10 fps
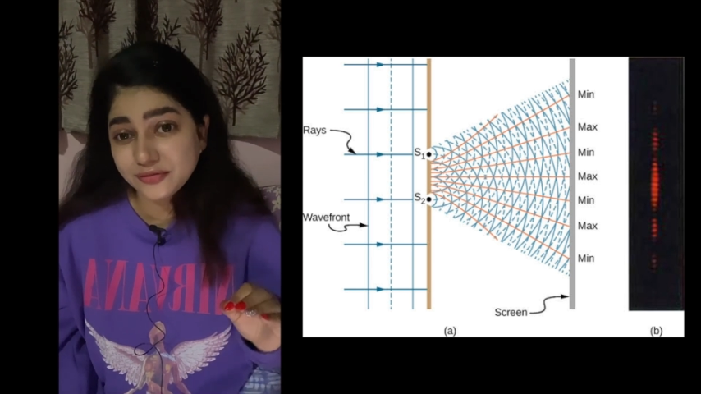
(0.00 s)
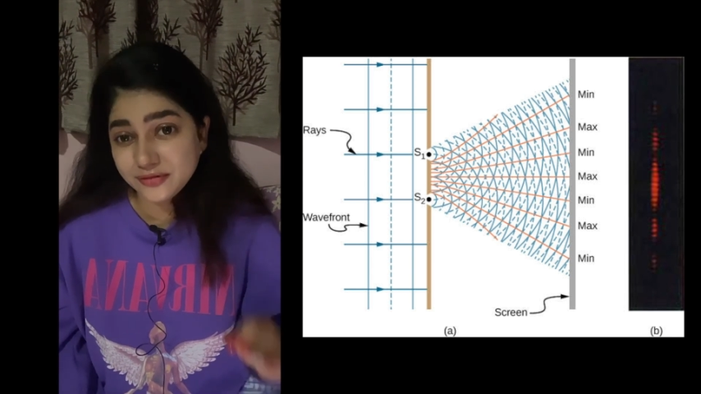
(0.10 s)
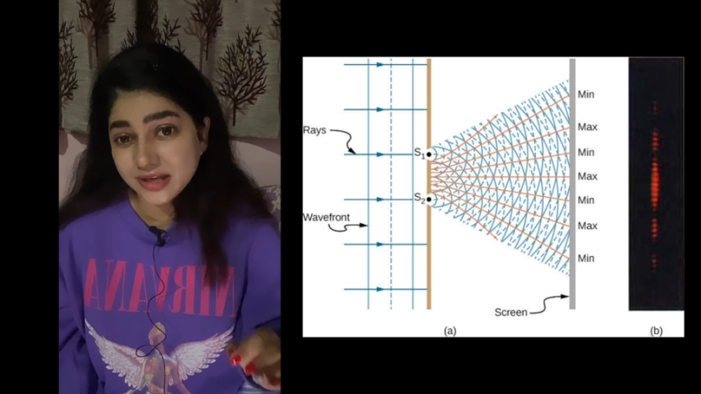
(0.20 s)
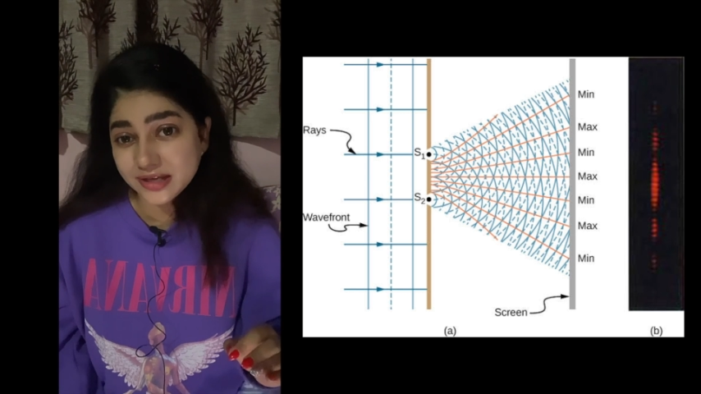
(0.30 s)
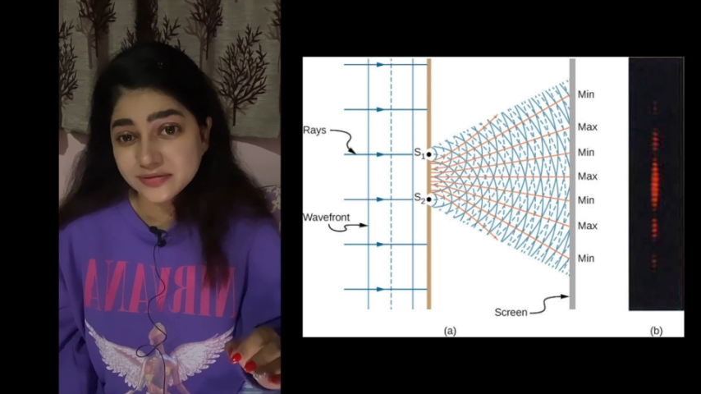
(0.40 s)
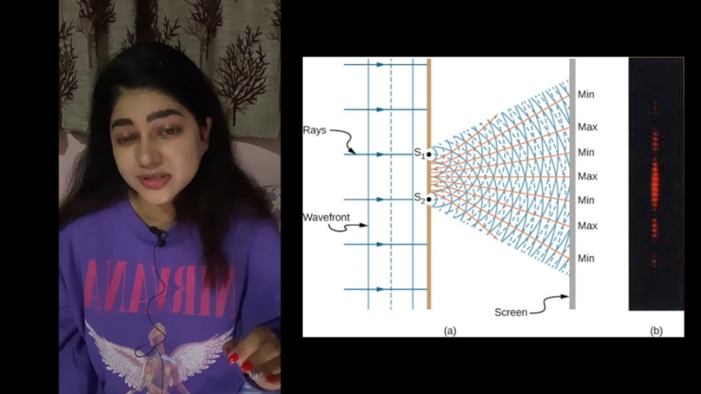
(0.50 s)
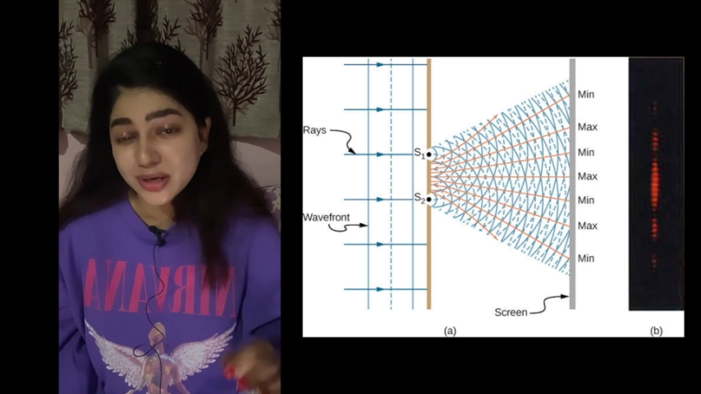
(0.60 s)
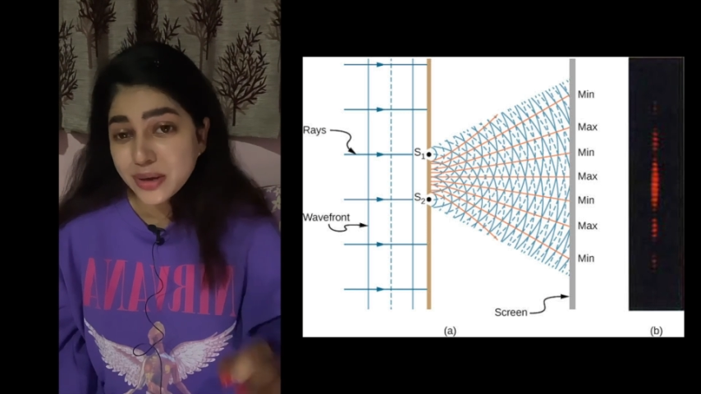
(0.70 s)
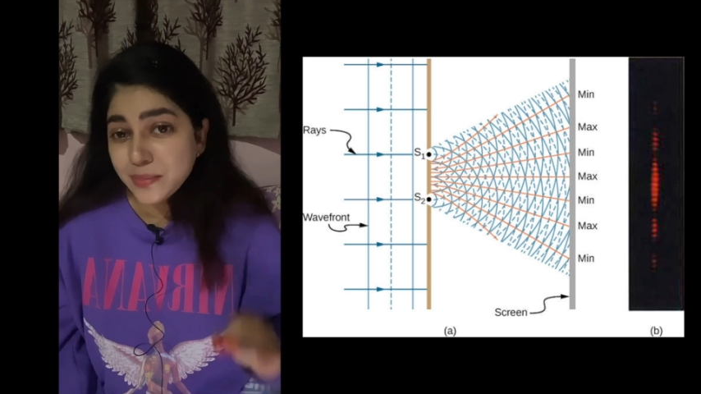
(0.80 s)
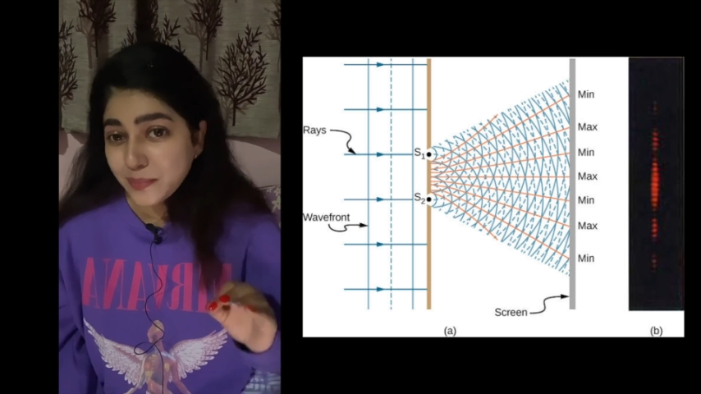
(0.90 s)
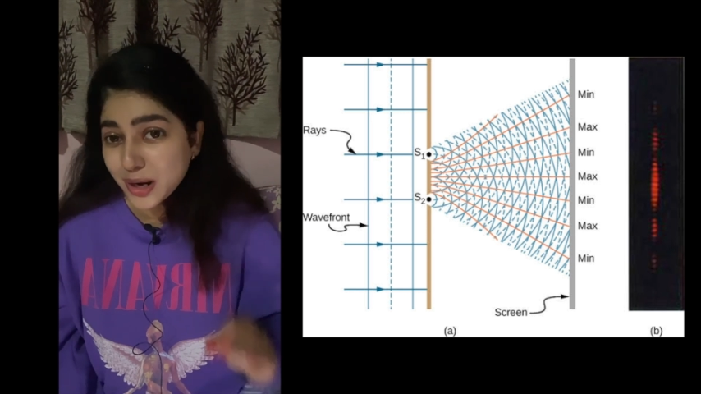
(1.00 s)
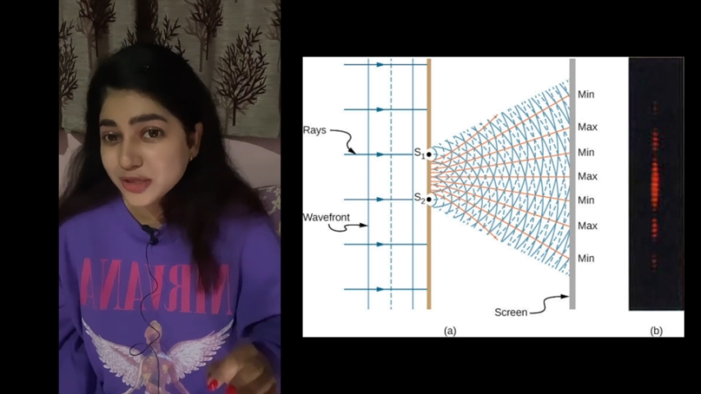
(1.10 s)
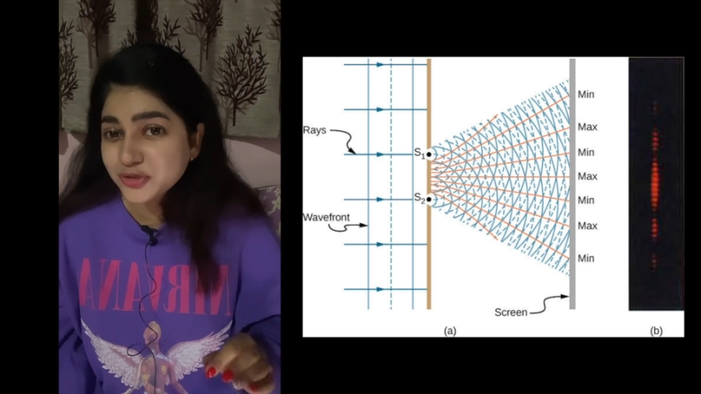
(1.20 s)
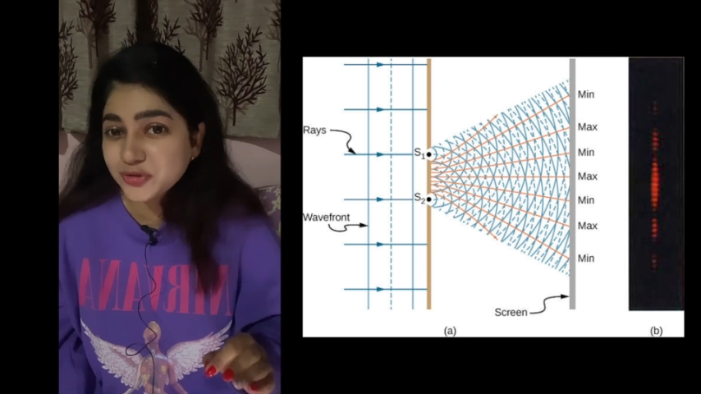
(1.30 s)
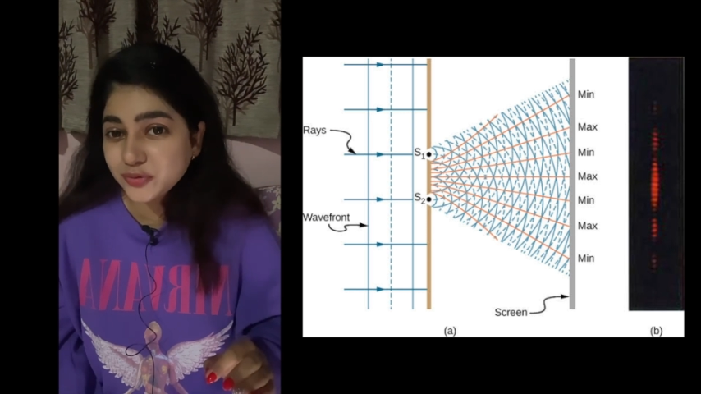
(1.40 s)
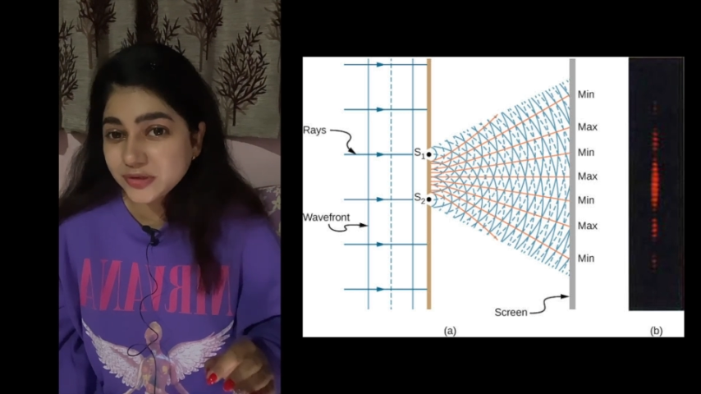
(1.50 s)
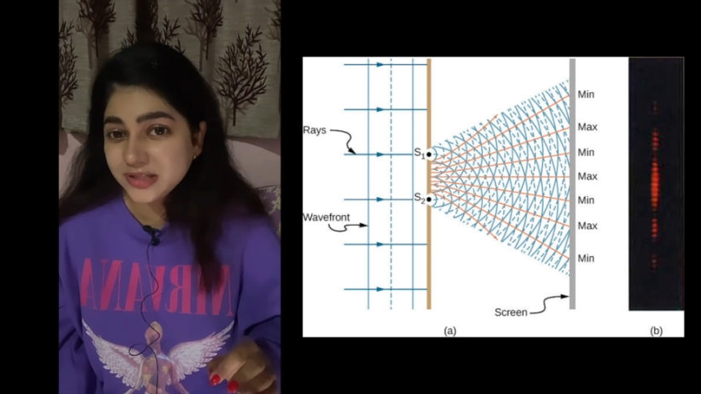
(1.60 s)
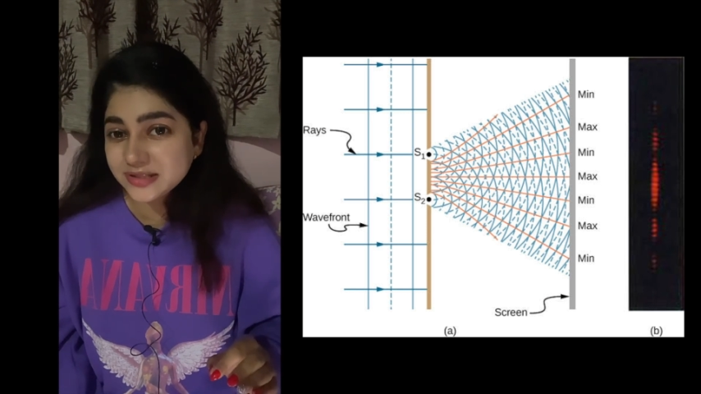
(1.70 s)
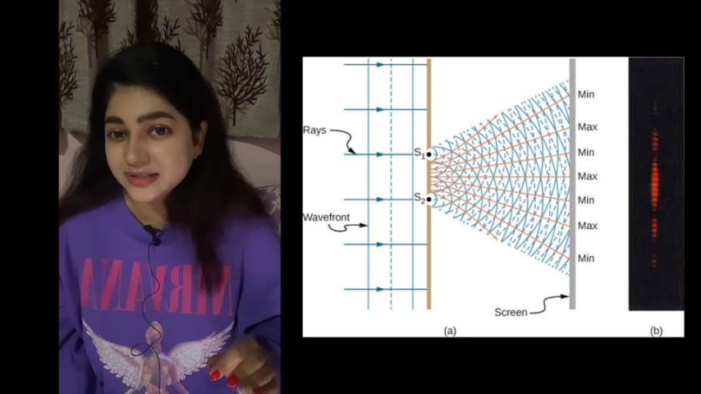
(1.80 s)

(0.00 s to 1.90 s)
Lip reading: waves, pass through these